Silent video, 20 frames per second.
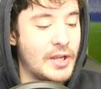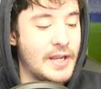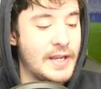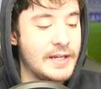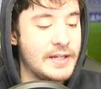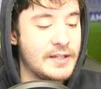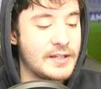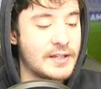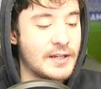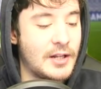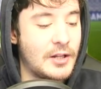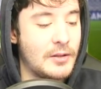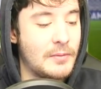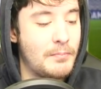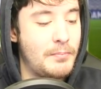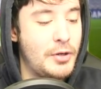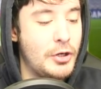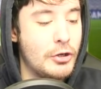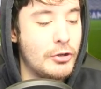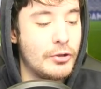8...
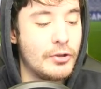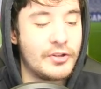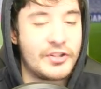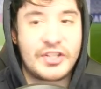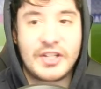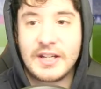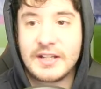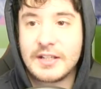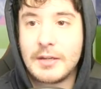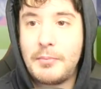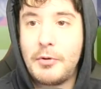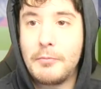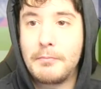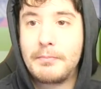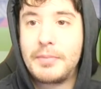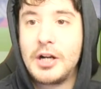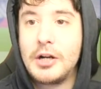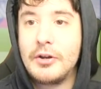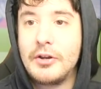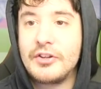Plur 6. I
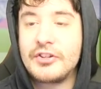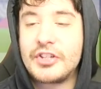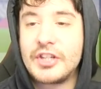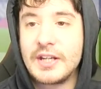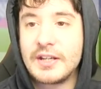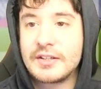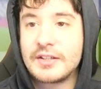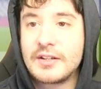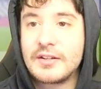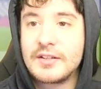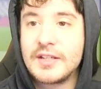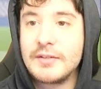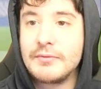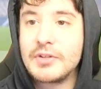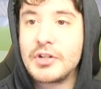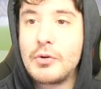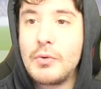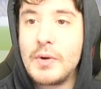put plur 6 because it was